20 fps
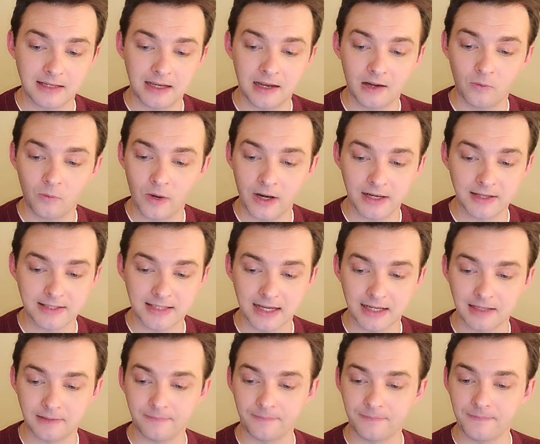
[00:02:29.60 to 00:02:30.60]
and wait a
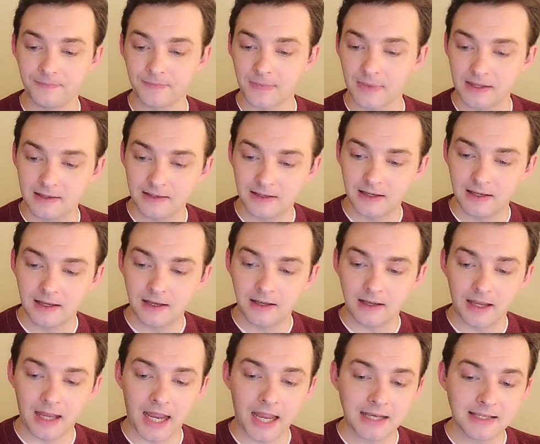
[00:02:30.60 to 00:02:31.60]
second.
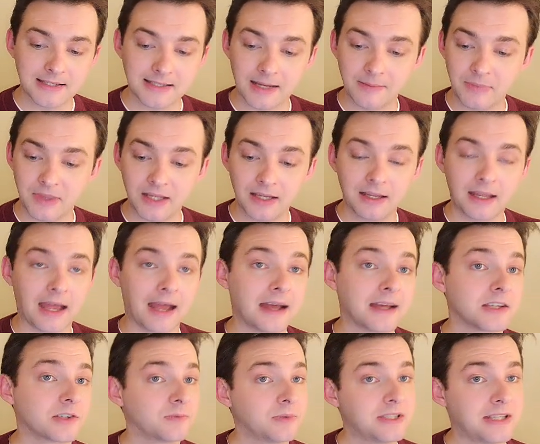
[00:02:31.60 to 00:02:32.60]
And same thing
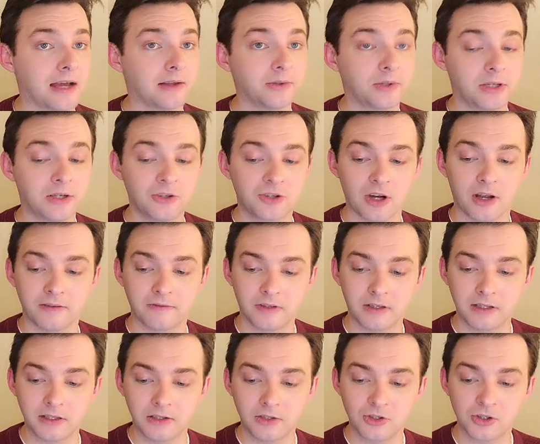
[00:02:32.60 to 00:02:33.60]
as when downloading
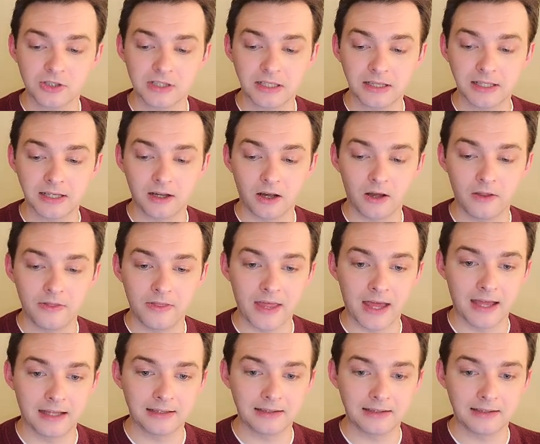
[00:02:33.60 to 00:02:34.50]
Java, just click on that